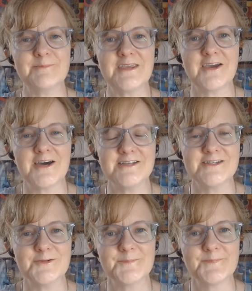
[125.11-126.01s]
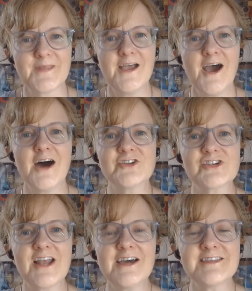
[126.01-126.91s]
me guide you. On
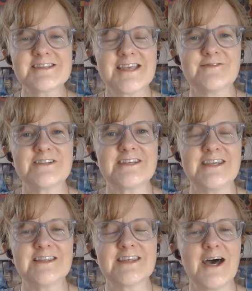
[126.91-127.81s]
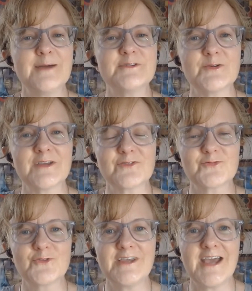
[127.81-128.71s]
July the 17th, I'm doing a
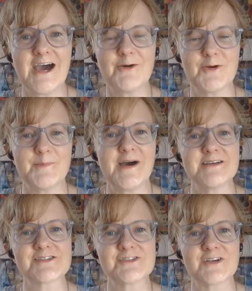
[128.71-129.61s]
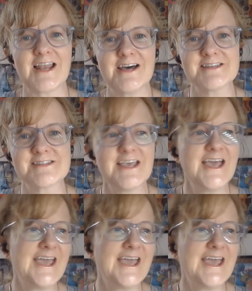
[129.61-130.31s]
3-hour masterclass.